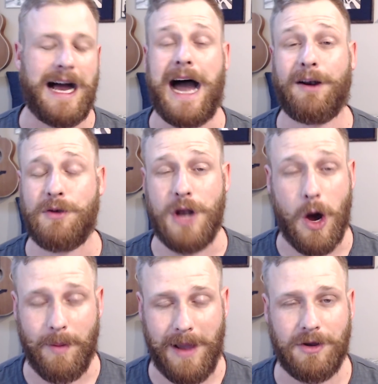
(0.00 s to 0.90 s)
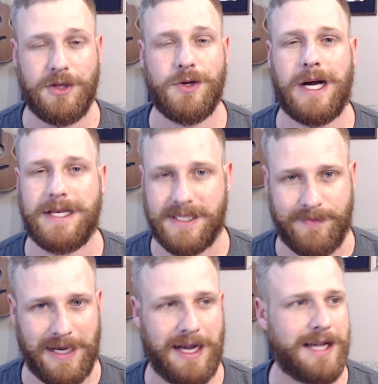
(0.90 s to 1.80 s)
I Don't Know About You, I
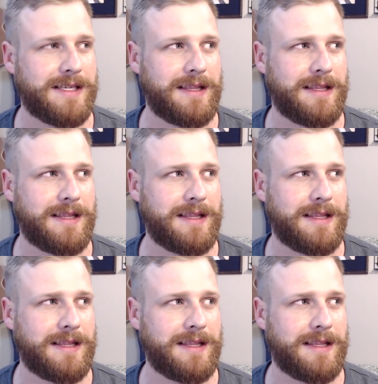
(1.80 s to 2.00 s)
Despise.